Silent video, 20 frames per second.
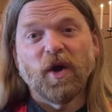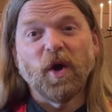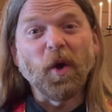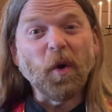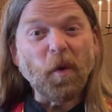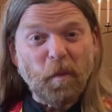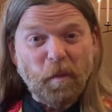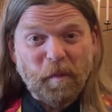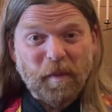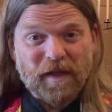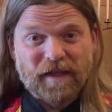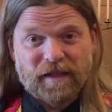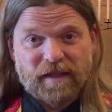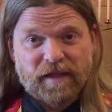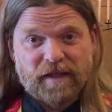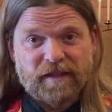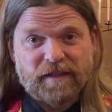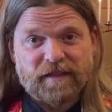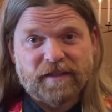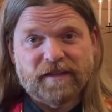
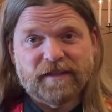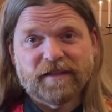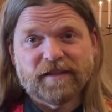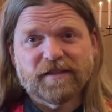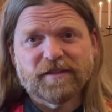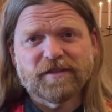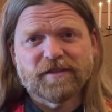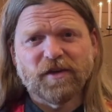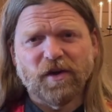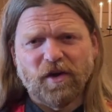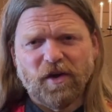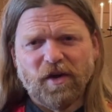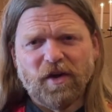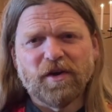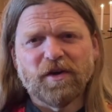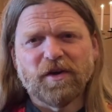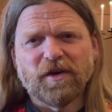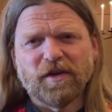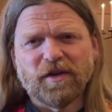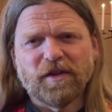open to
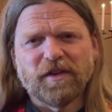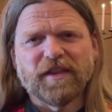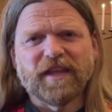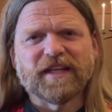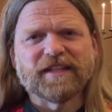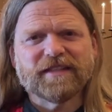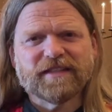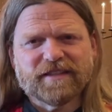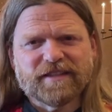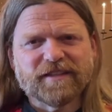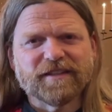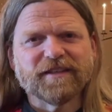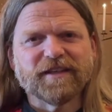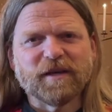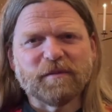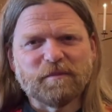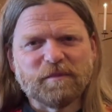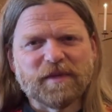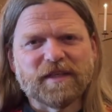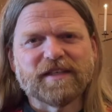all that still
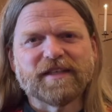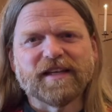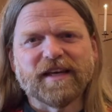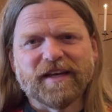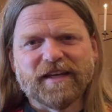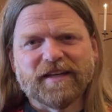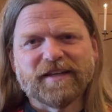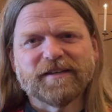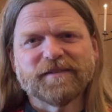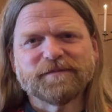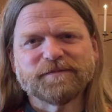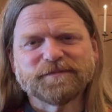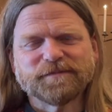can be done.